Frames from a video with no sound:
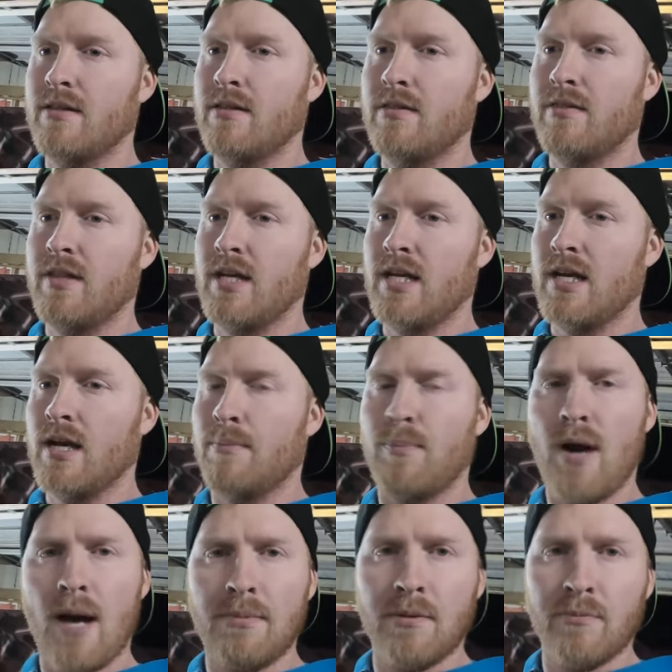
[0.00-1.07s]
the uh,
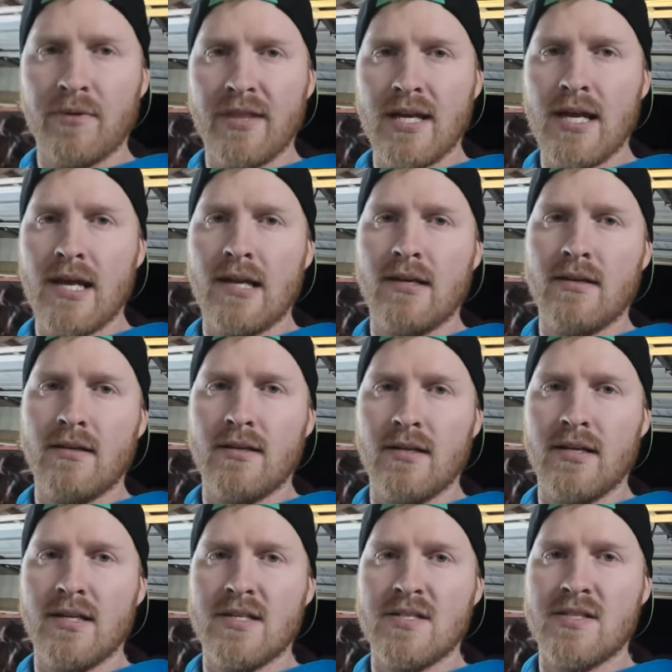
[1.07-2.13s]
problem with it
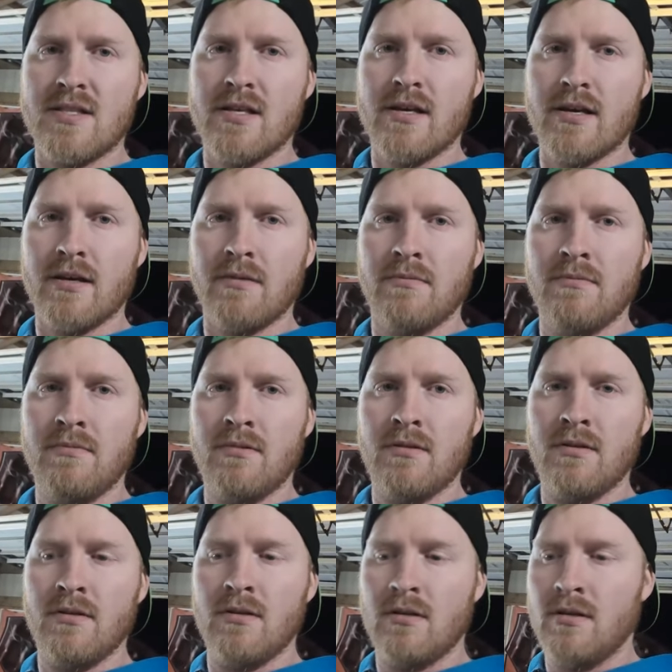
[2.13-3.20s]
is the
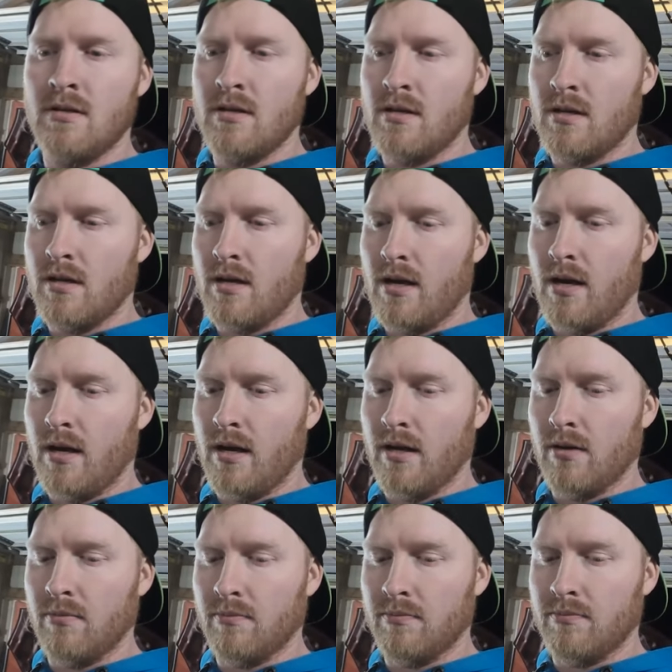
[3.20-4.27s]

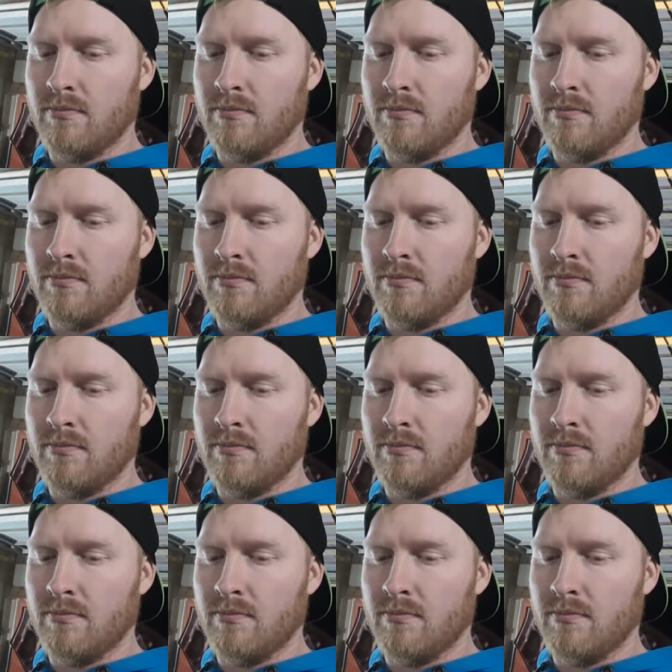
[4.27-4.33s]
um,